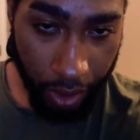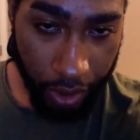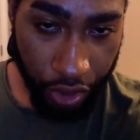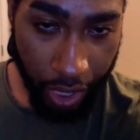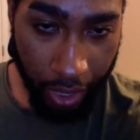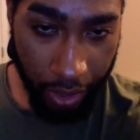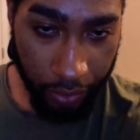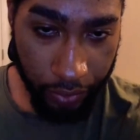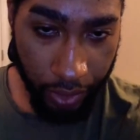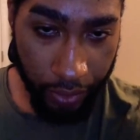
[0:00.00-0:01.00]

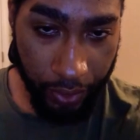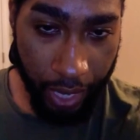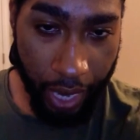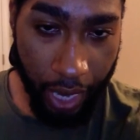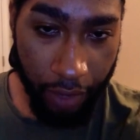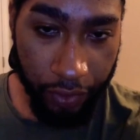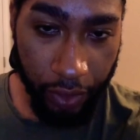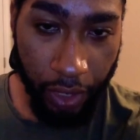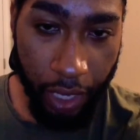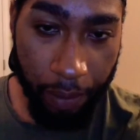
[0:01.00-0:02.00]
Shannon says, I have to
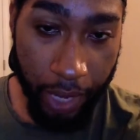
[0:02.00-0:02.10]
love